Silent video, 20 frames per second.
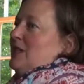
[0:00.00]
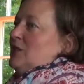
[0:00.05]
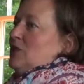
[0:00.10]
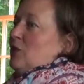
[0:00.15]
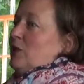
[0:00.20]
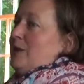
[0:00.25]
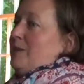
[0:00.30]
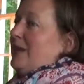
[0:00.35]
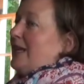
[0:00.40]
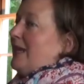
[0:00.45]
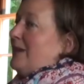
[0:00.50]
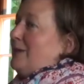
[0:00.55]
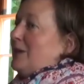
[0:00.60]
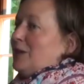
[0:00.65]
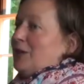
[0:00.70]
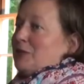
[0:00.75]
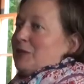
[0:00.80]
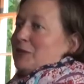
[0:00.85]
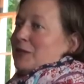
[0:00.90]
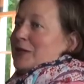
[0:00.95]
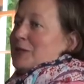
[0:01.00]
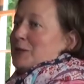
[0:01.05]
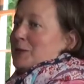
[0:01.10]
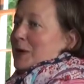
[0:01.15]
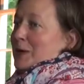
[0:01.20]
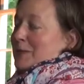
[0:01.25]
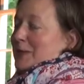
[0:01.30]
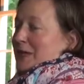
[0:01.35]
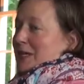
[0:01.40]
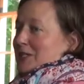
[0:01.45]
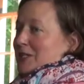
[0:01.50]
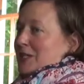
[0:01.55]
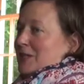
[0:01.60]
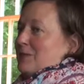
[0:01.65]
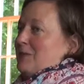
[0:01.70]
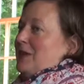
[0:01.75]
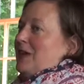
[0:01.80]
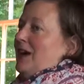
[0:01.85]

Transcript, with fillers: So he became a good friend to our project.